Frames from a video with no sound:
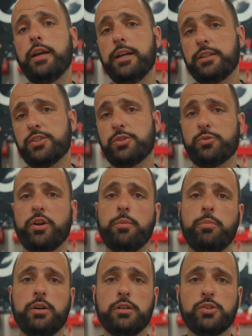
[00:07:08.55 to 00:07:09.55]
hit the
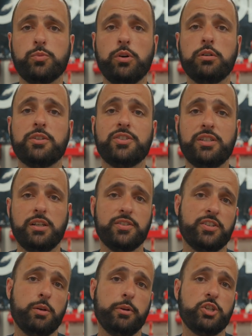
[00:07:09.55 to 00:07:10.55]
subscribe button as well because it
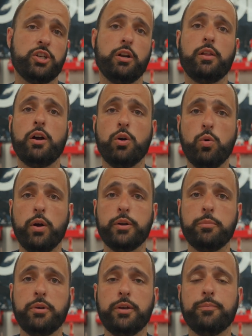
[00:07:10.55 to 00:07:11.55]
does help my channel out
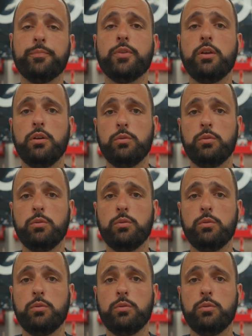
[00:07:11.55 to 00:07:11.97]
quite a bit.